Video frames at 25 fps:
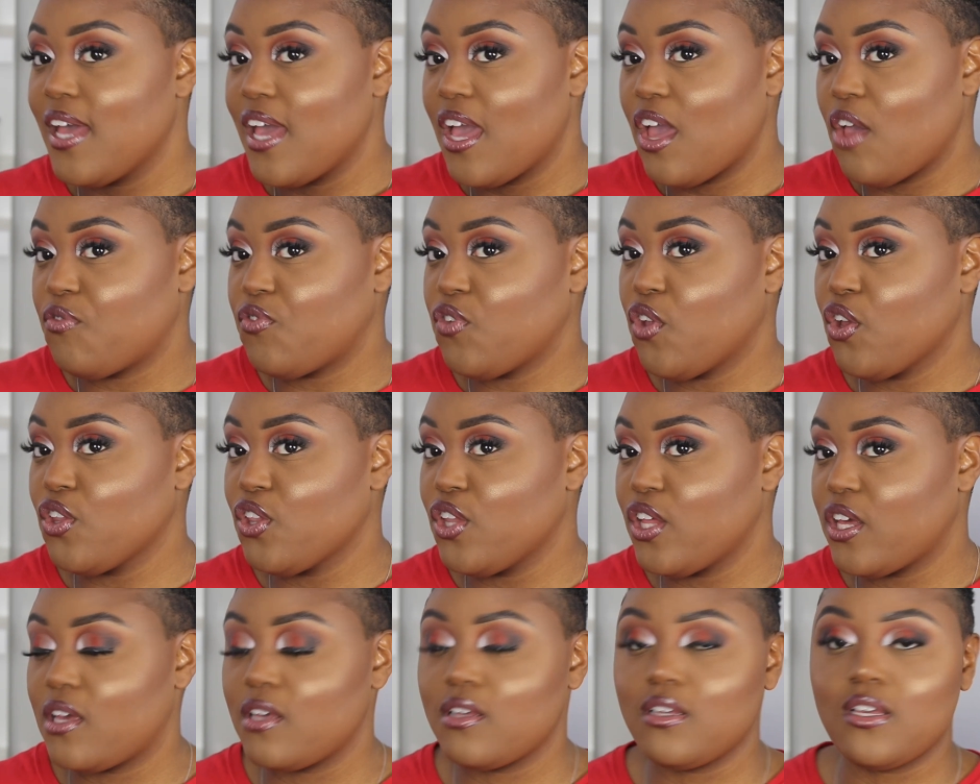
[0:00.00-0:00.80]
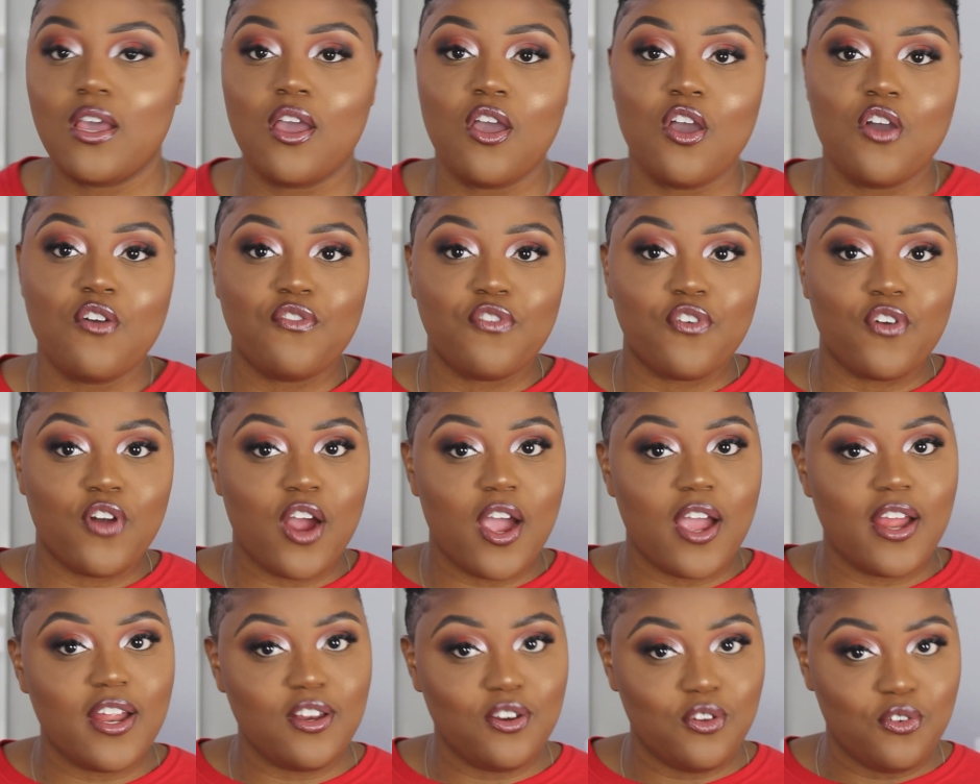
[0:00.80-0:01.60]
if you're looking
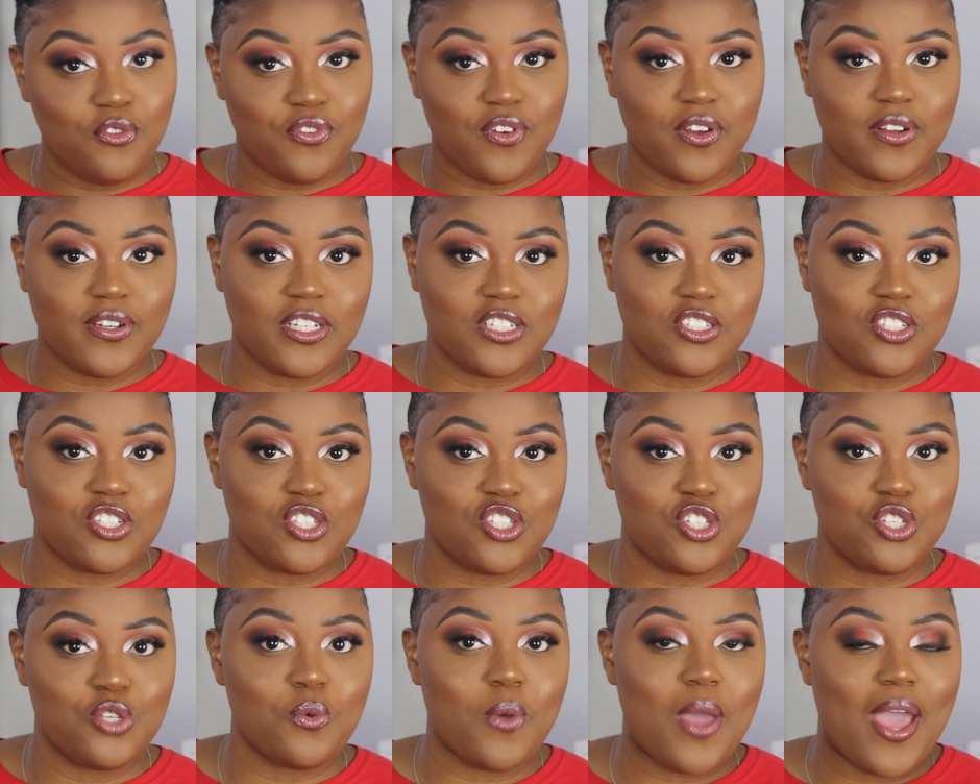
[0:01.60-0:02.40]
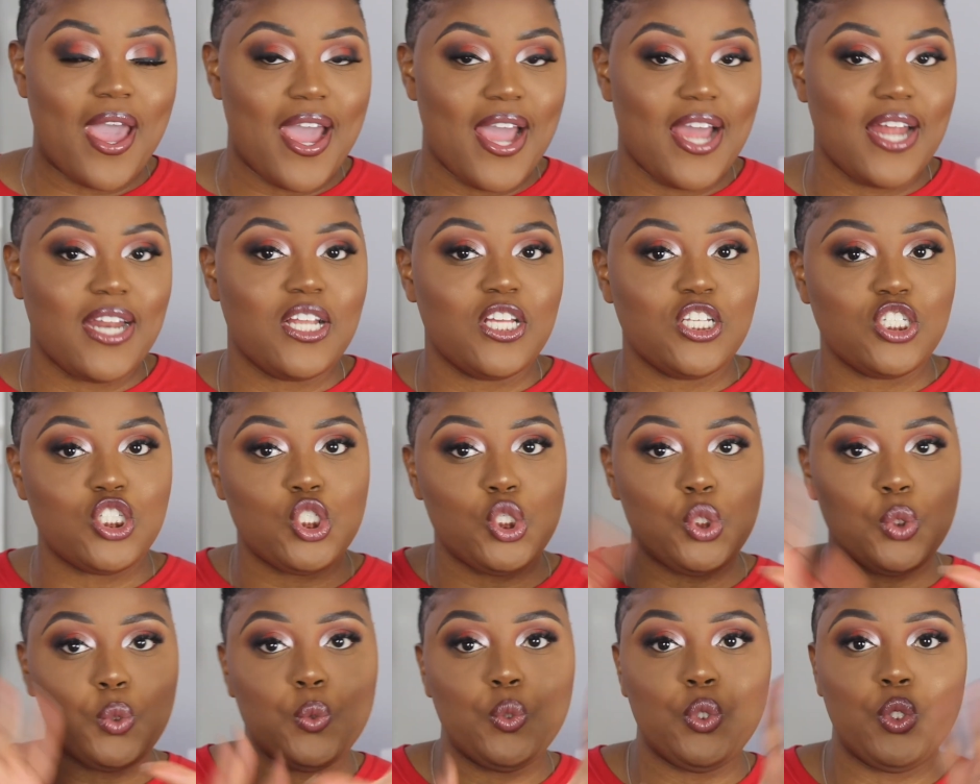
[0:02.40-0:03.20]
for a new foundation to add
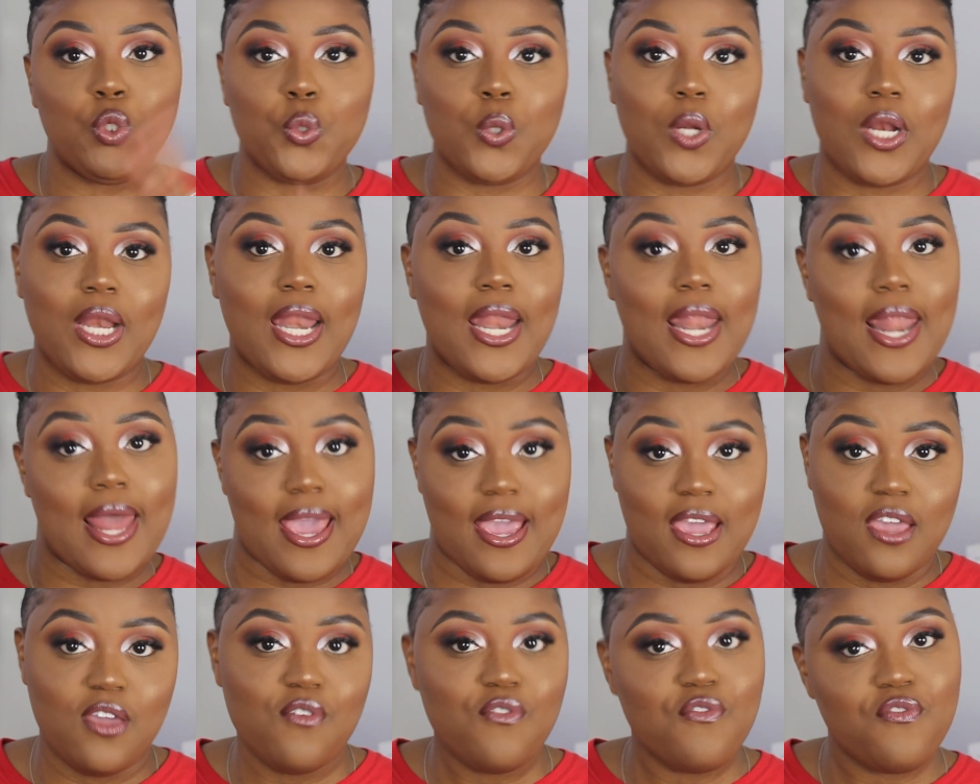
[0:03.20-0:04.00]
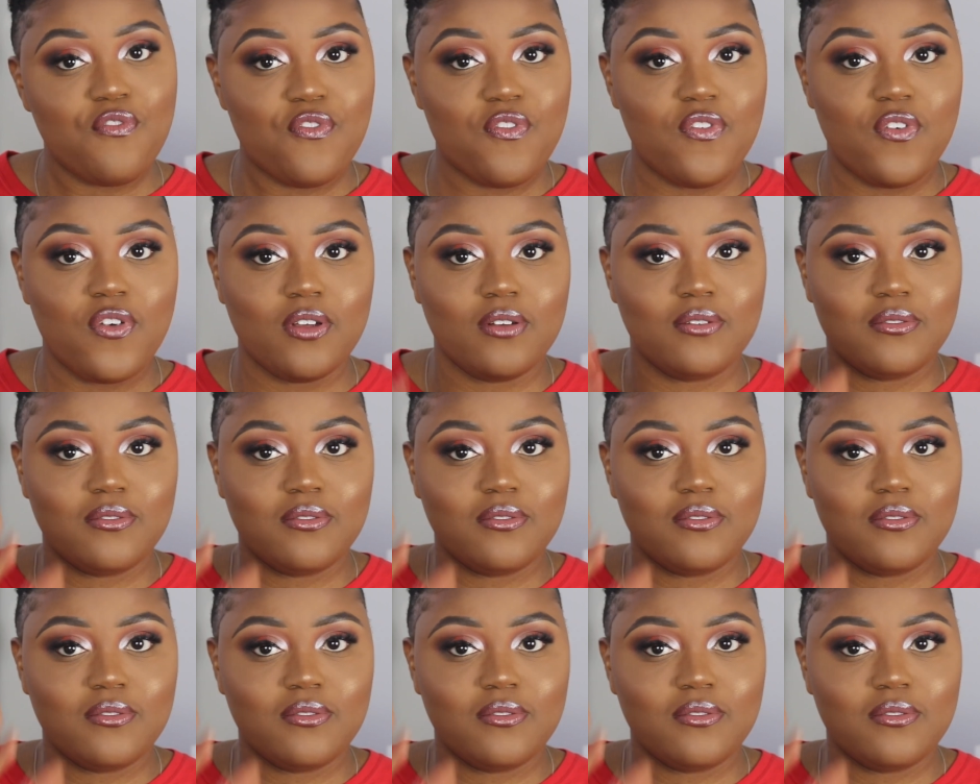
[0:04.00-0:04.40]
to your life